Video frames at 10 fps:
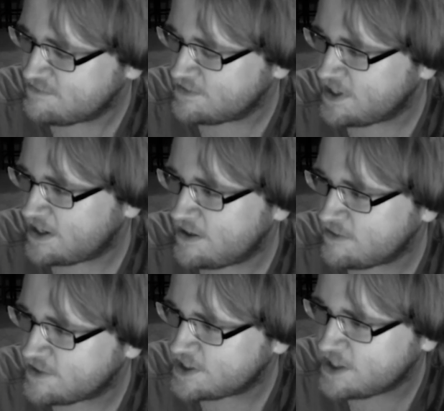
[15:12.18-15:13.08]
what was that
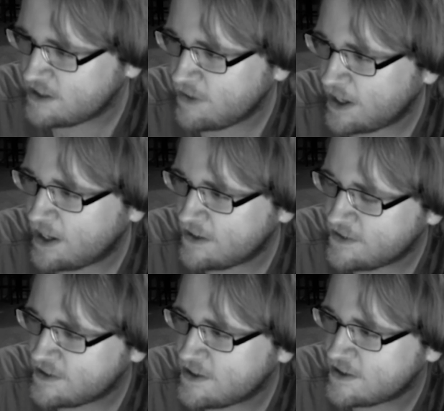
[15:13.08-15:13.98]
other shitty
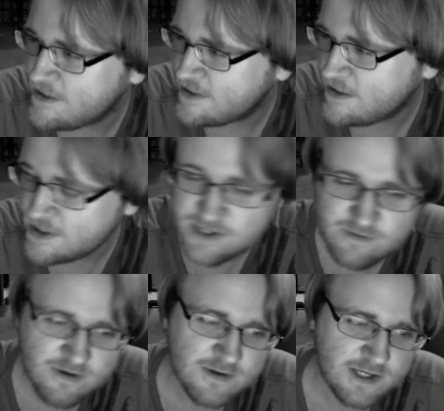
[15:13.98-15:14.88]
band that did it? Guns
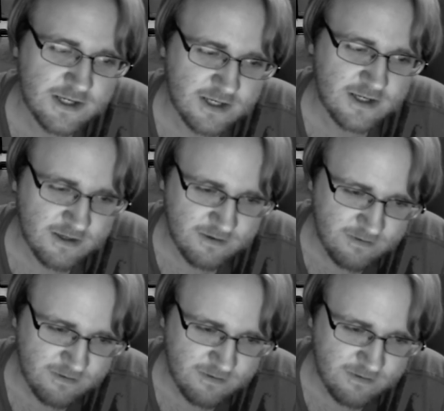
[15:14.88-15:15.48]
N' Roses.